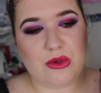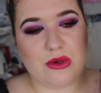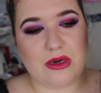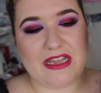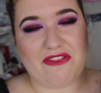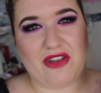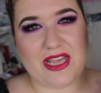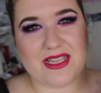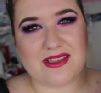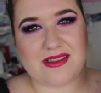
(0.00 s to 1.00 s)
or if
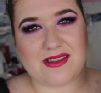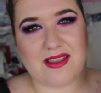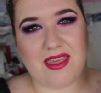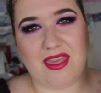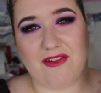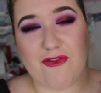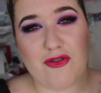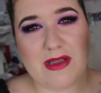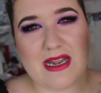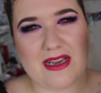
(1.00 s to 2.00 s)
it's the
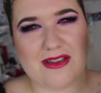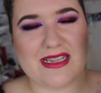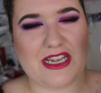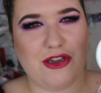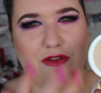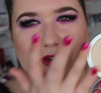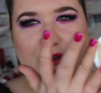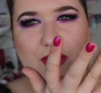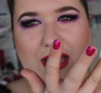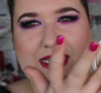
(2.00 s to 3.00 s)
formula, because they do feel
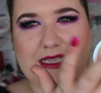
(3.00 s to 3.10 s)
quite